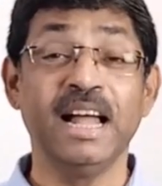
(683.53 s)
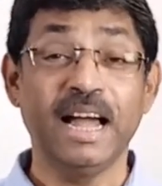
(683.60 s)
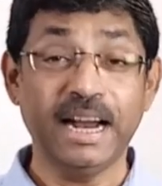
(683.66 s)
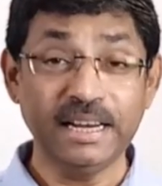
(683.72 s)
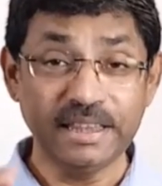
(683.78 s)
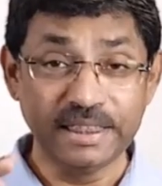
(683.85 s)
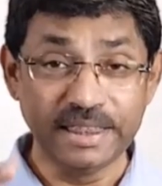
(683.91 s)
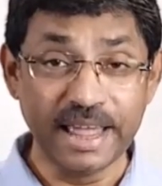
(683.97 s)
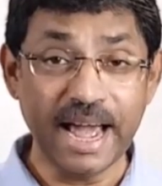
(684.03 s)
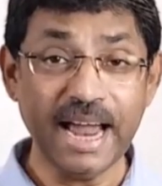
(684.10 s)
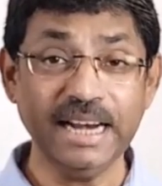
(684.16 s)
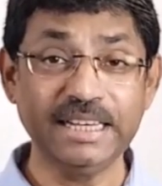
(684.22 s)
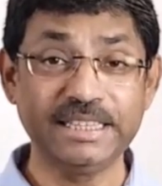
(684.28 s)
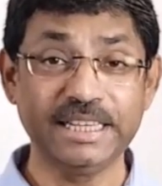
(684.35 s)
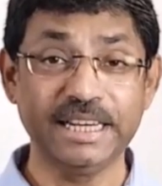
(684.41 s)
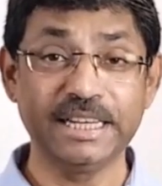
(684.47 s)
And
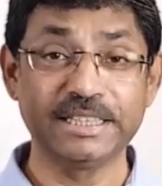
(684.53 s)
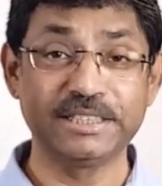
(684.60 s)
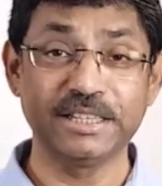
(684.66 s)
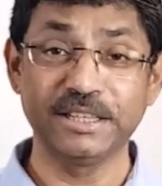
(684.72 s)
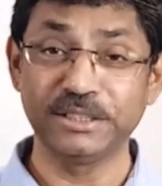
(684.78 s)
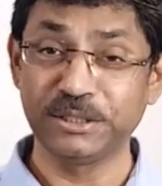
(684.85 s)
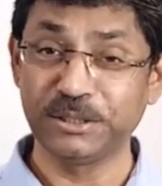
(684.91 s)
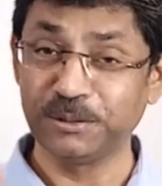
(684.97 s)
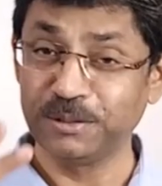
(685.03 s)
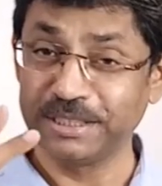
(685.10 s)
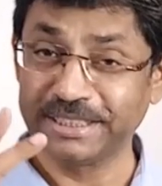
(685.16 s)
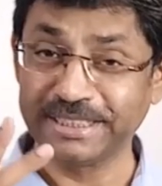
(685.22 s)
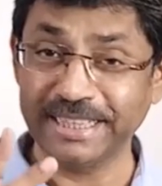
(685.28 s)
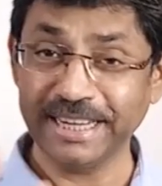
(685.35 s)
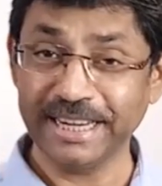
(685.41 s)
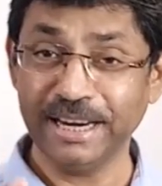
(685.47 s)
that takes us to the
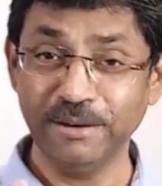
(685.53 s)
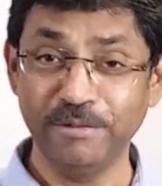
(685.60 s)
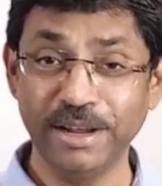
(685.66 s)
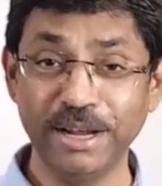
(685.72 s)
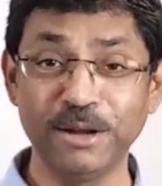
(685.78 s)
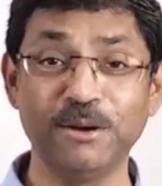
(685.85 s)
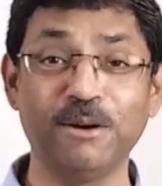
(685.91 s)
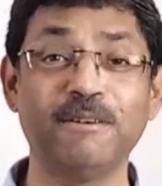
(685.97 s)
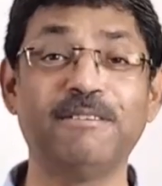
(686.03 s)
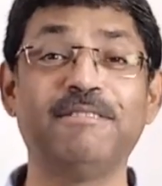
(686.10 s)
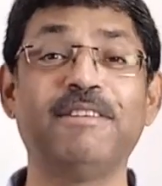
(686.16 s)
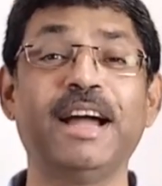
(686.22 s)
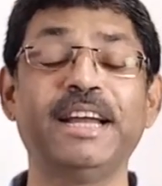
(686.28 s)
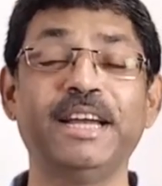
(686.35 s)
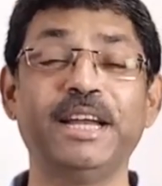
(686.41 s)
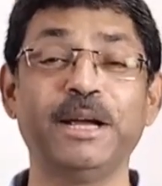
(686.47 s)
second way of
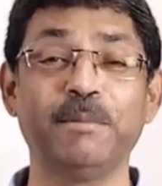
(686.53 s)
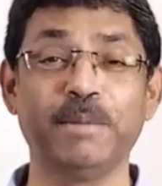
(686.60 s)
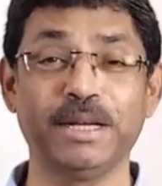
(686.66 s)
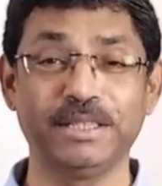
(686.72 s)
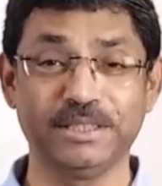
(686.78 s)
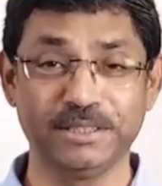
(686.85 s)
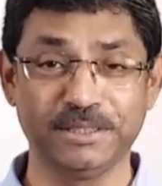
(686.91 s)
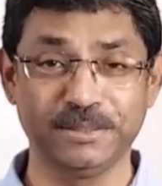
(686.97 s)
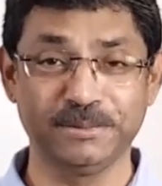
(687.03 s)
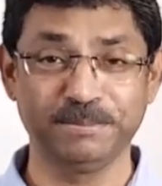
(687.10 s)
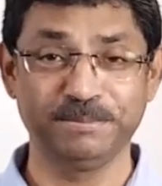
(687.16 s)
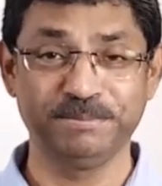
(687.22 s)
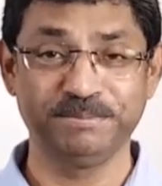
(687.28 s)
finding a mentor.